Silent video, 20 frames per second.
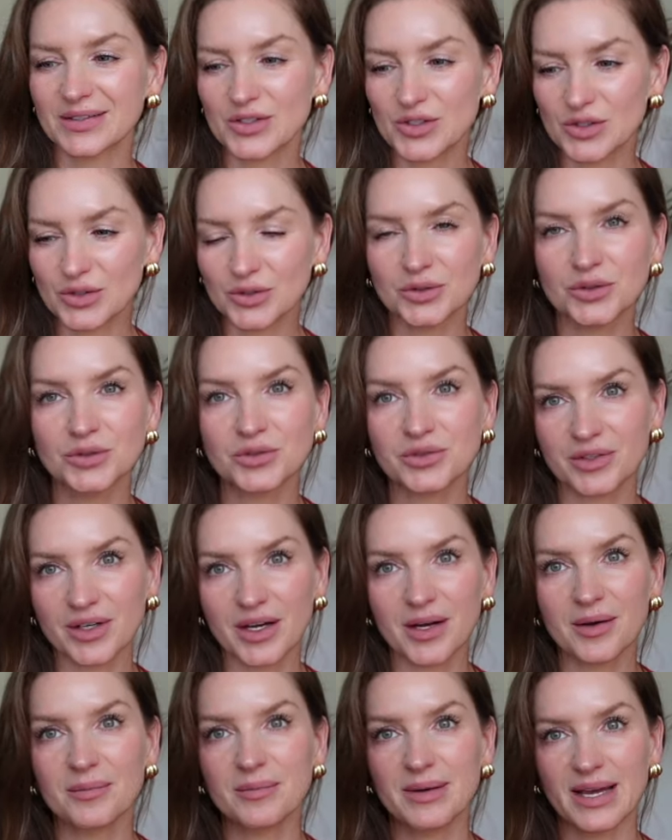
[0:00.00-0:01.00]
shoe
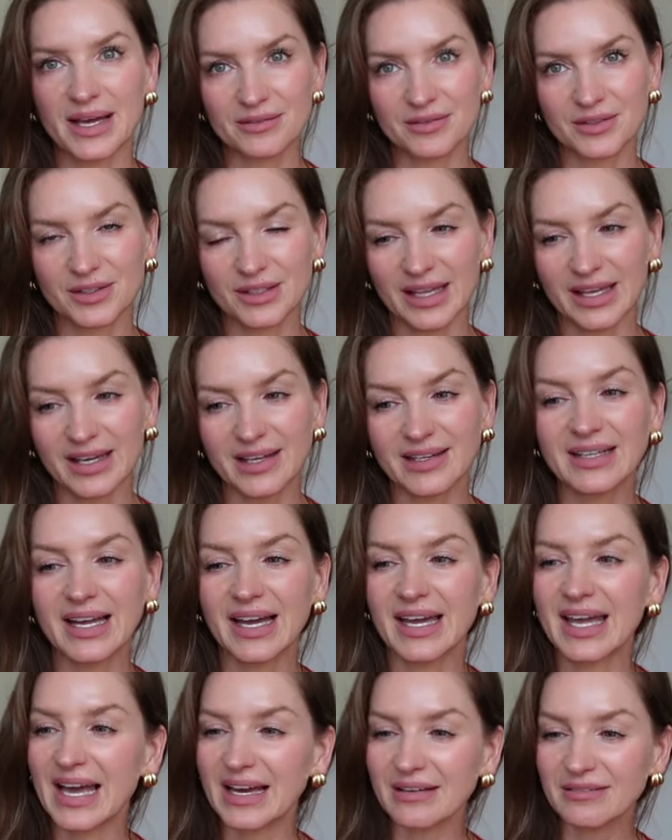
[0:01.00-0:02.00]
from Everlane.
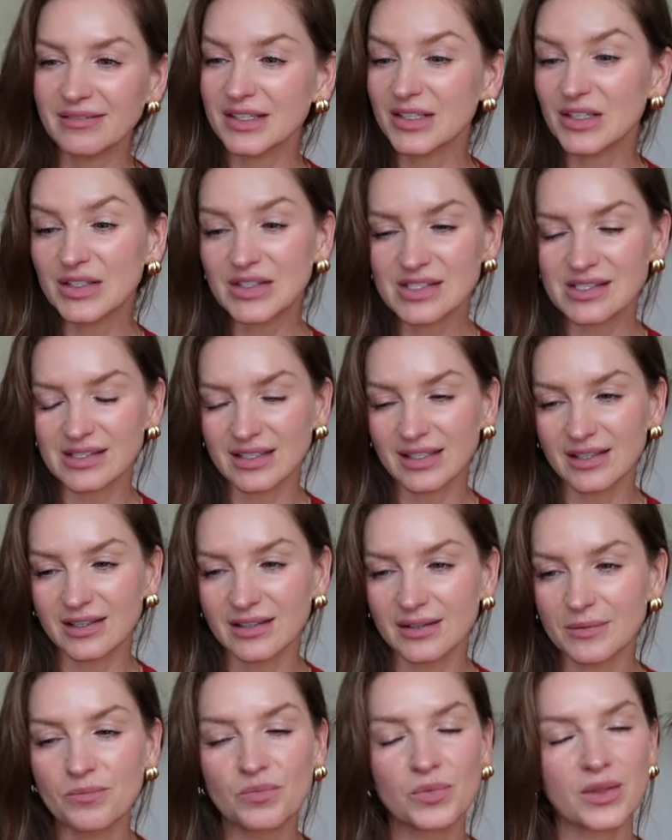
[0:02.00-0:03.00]
I have these
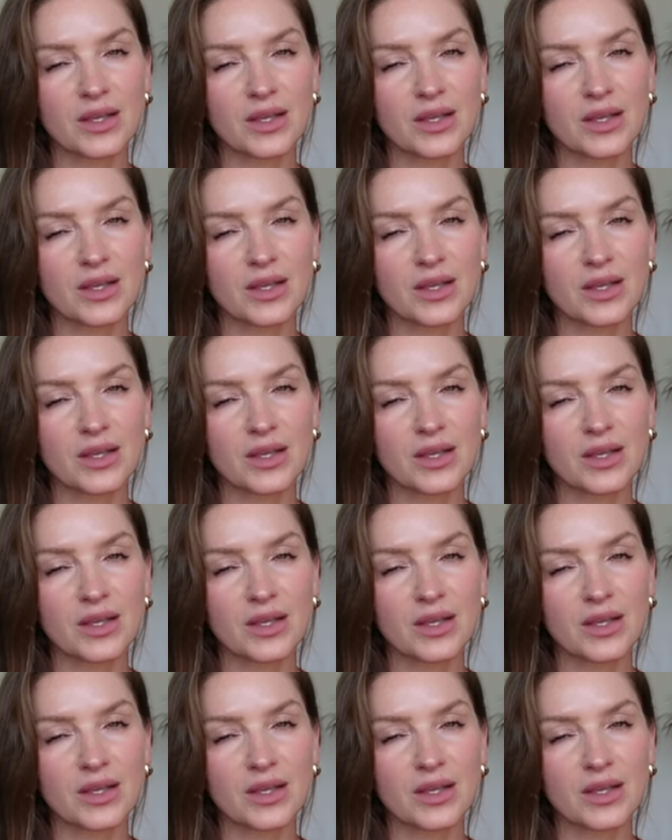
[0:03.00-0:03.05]
in